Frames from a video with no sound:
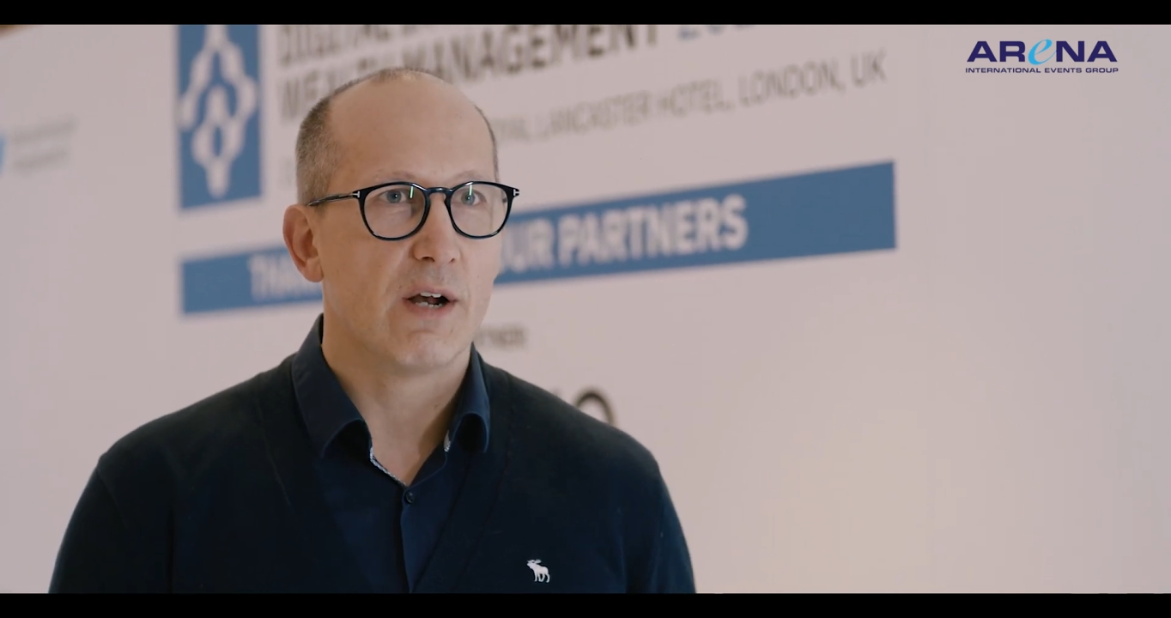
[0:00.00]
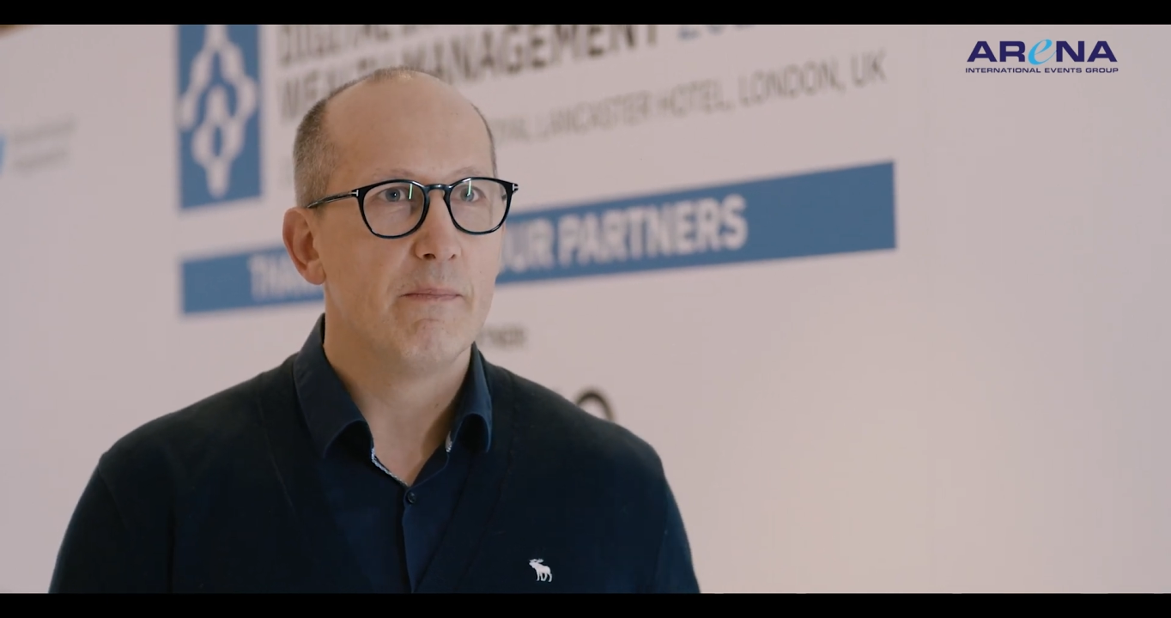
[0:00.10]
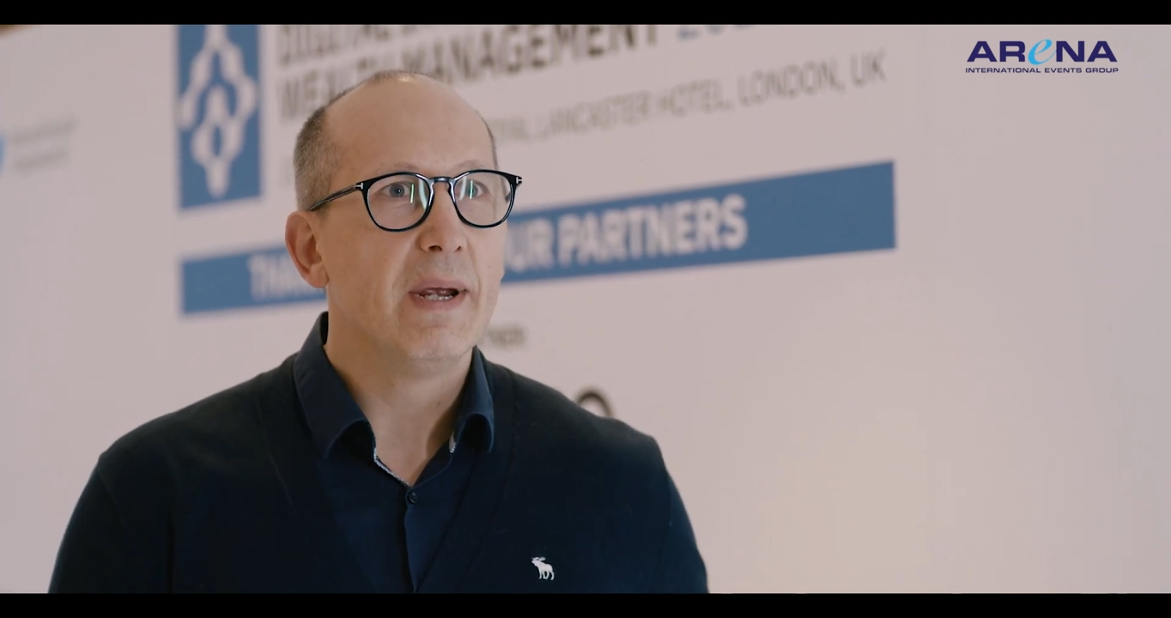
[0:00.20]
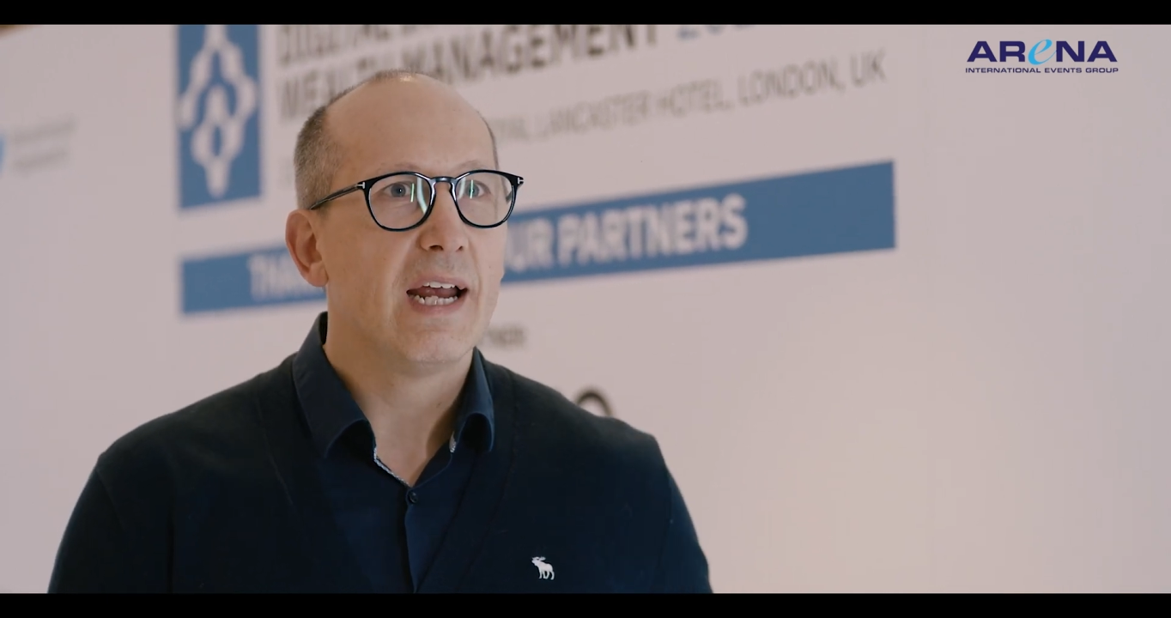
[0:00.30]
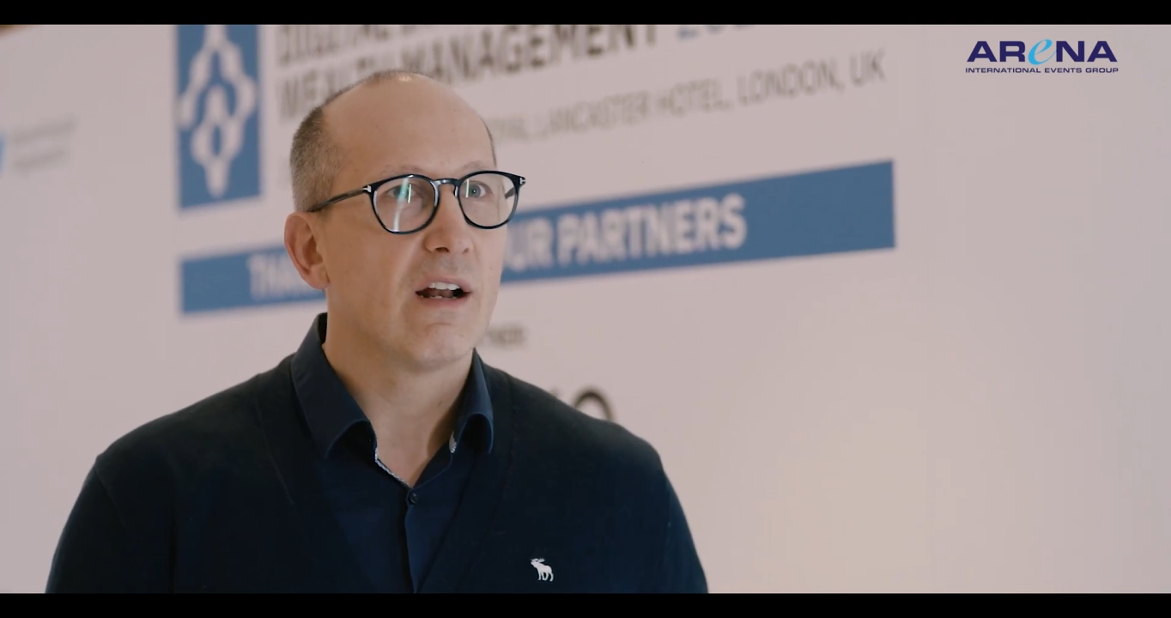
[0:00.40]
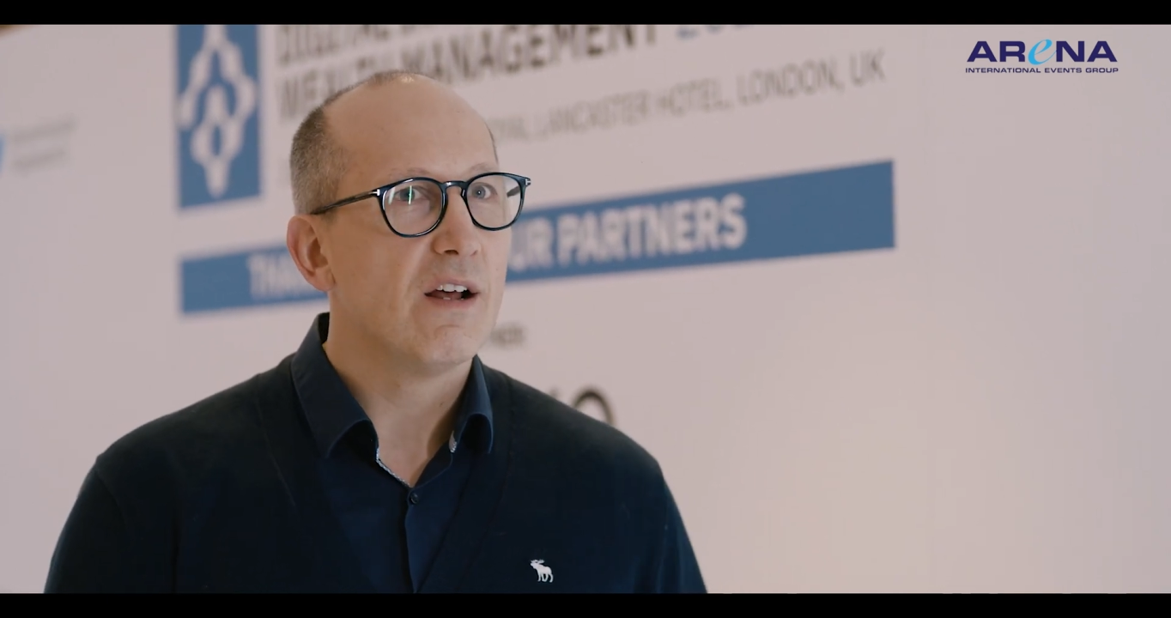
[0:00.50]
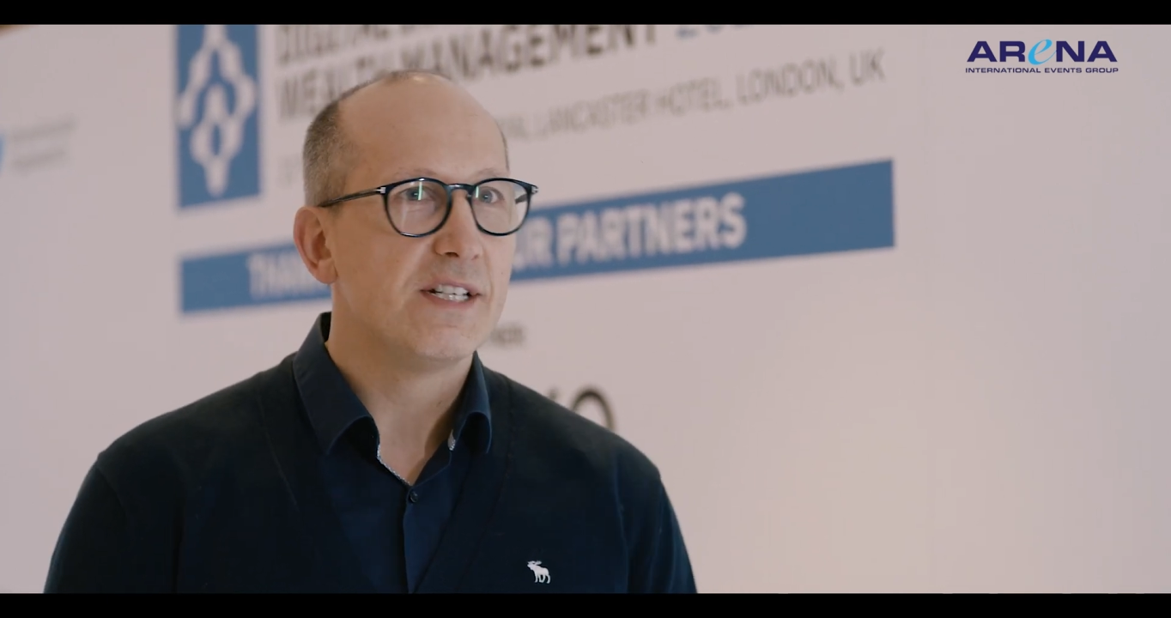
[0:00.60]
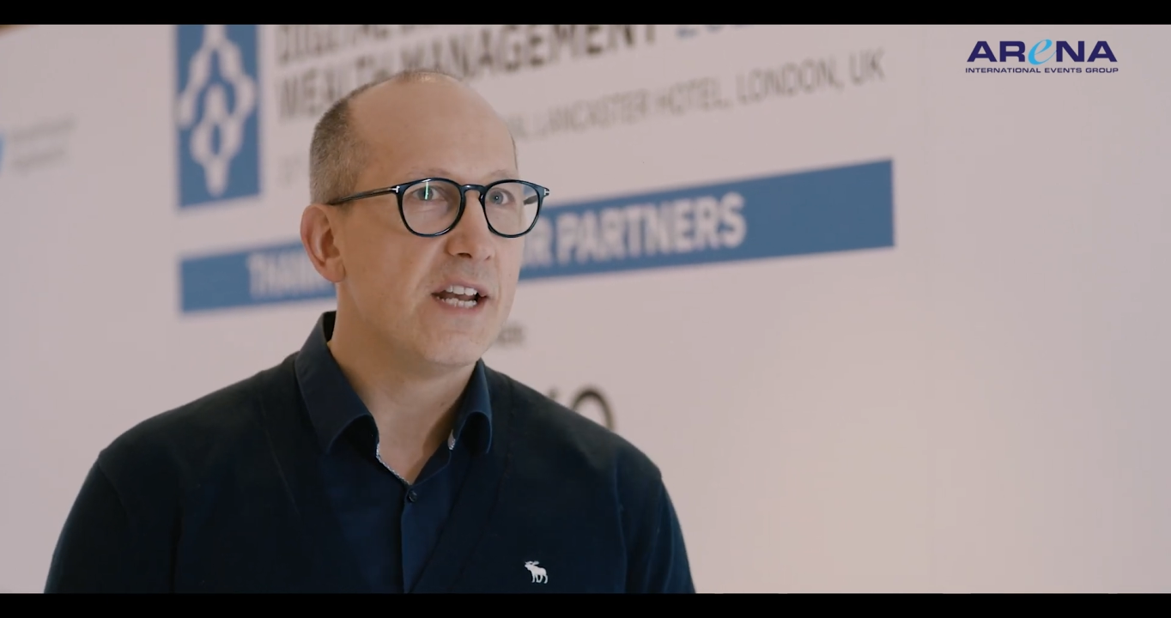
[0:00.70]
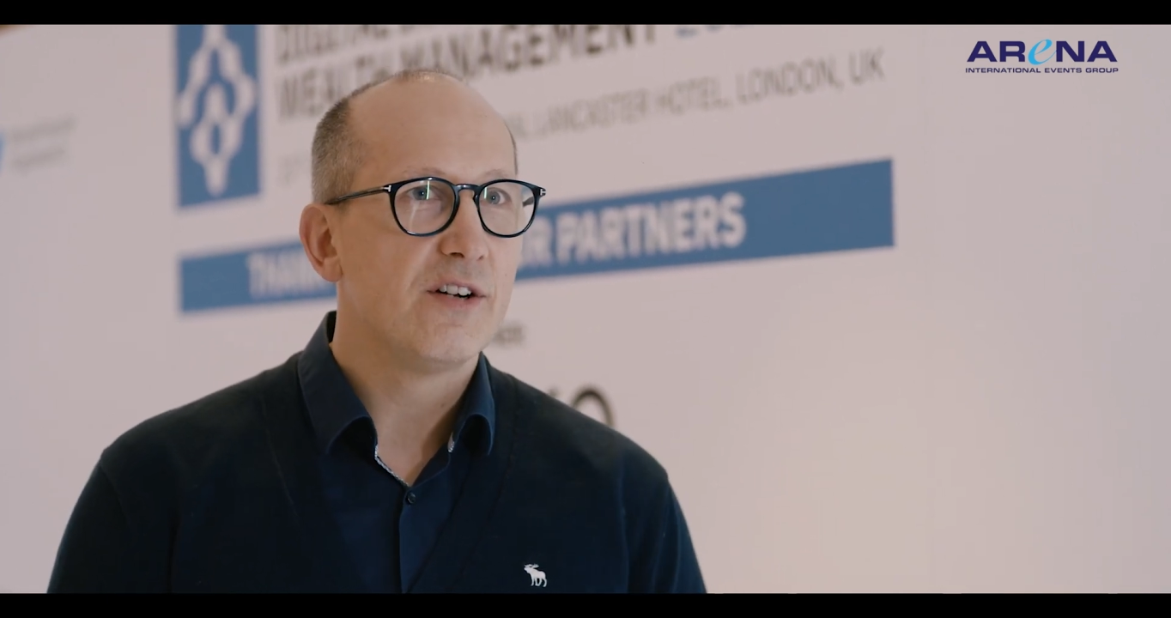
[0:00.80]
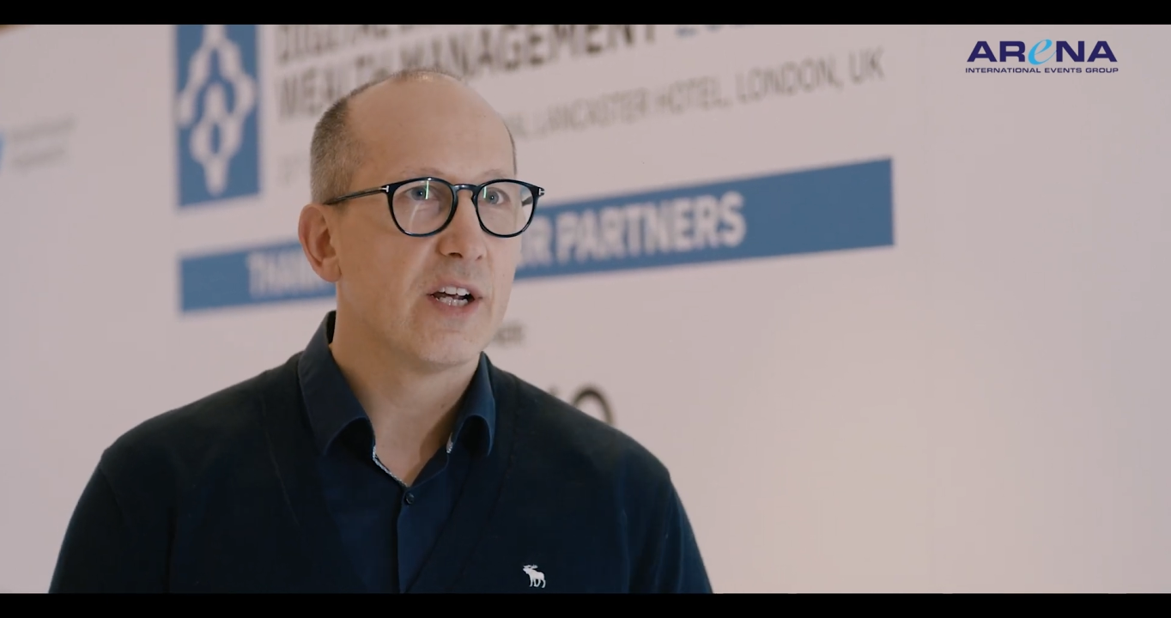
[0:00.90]
kind of being
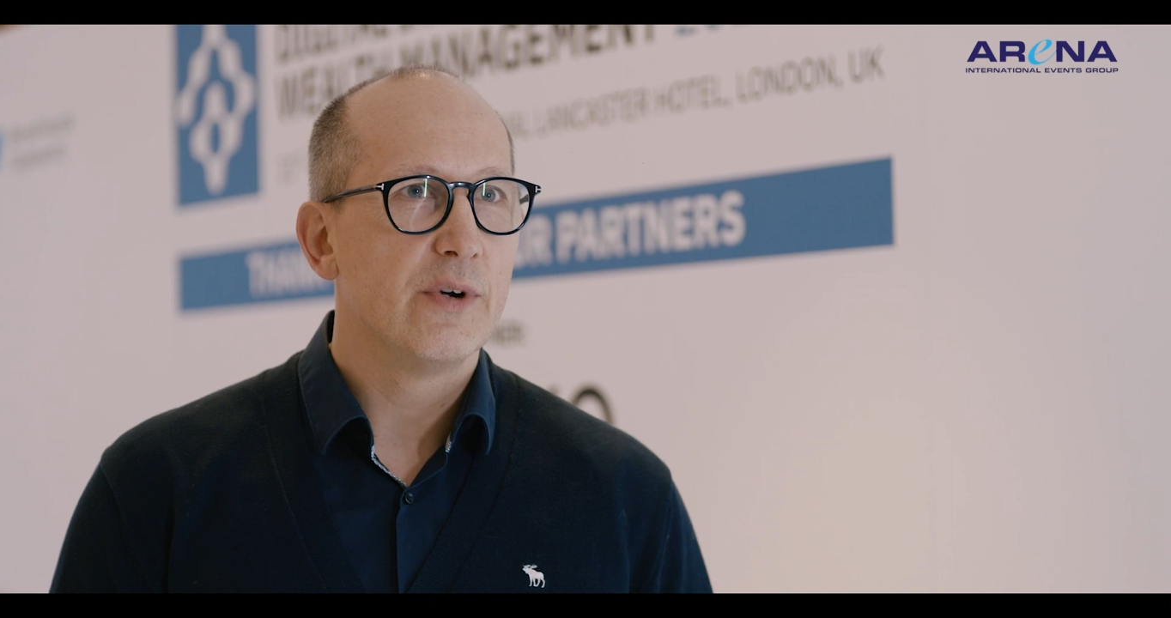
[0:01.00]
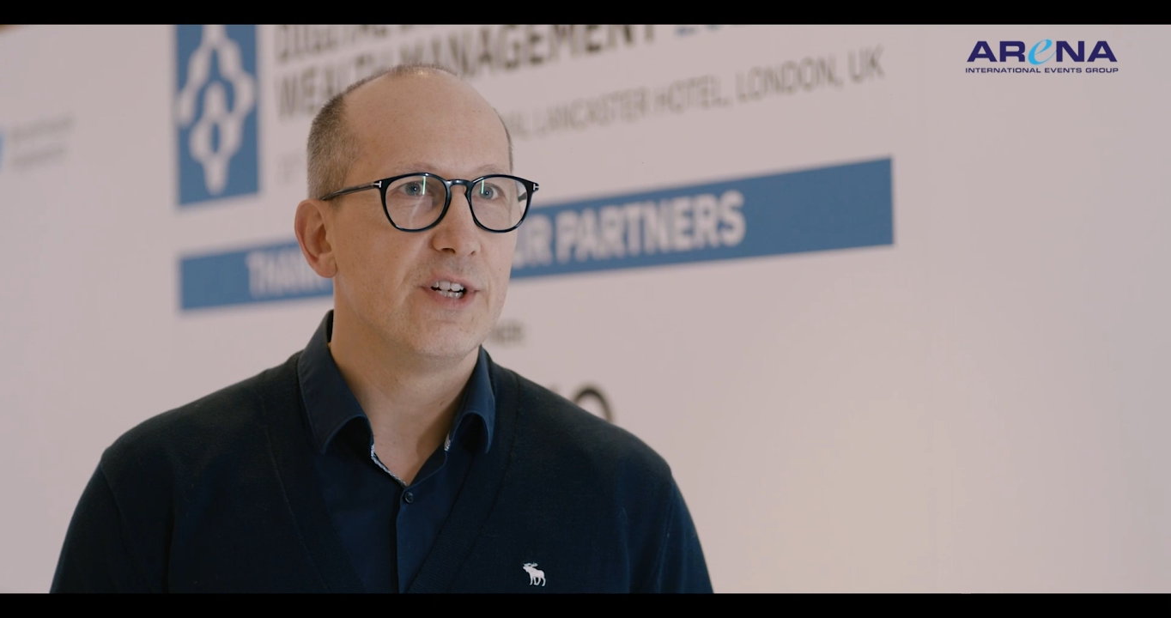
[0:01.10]
client-centric,